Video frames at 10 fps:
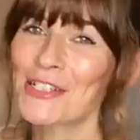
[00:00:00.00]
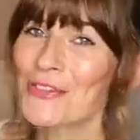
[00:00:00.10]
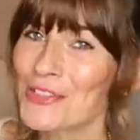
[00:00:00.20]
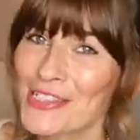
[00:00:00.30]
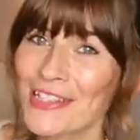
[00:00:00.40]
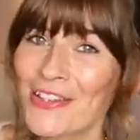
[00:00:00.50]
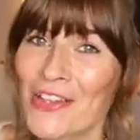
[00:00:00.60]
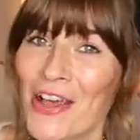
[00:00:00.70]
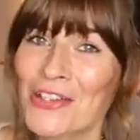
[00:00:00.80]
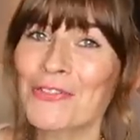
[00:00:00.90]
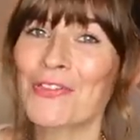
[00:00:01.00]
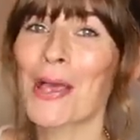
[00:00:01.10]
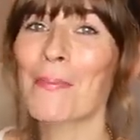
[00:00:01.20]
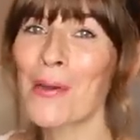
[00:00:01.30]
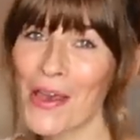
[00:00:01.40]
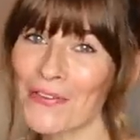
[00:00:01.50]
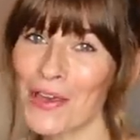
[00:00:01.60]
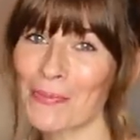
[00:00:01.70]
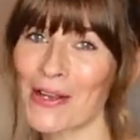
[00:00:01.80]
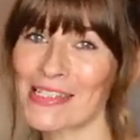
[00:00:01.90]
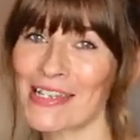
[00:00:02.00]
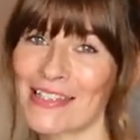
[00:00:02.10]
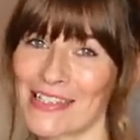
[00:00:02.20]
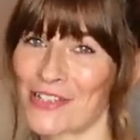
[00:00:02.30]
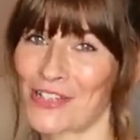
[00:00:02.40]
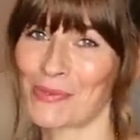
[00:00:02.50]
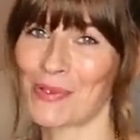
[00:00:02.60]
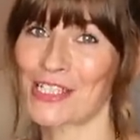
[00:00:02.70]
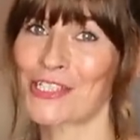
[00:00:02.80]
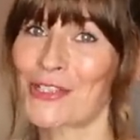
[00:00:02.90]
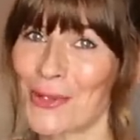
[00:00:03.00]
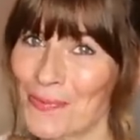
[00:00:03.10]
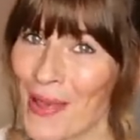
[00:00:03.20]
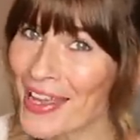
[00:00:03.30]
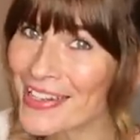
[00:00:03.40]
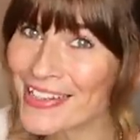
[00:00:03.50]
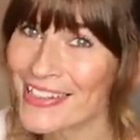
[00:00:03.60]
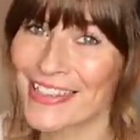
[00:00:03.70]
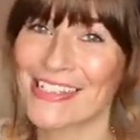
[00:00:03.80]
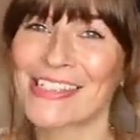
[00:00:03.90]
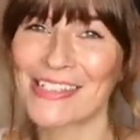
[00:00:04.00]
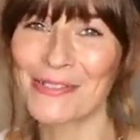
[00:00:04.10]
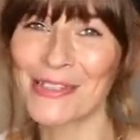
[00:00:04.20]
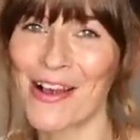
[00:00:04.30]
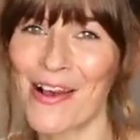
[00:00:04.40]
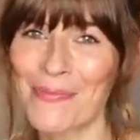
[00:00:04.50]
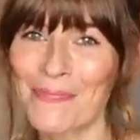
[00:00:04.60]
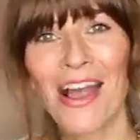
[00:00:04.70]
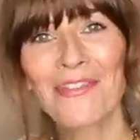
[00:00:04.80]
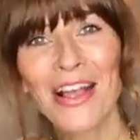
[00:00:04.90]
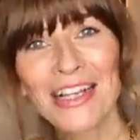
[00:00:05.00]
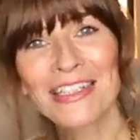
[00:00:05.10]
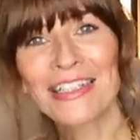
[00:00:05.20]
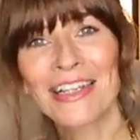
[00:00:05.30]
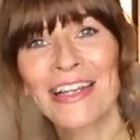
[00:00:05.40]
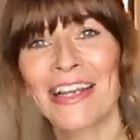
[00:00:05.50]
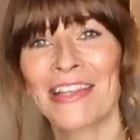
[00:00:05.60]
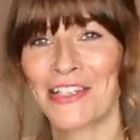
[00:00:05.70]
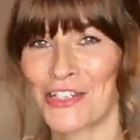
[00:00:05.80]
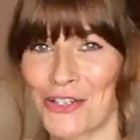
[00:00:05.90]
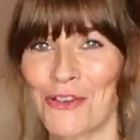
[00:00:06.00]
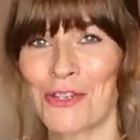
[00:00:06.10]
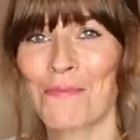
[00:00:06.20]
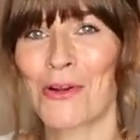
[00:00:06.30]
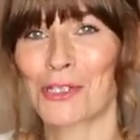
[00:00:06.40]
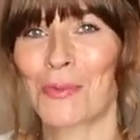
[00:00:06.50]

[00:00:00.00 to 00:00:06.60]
So if you're still on the hunt for that perfect prezzy this Christmas, don't panic, there's still time. I've added a link in the description box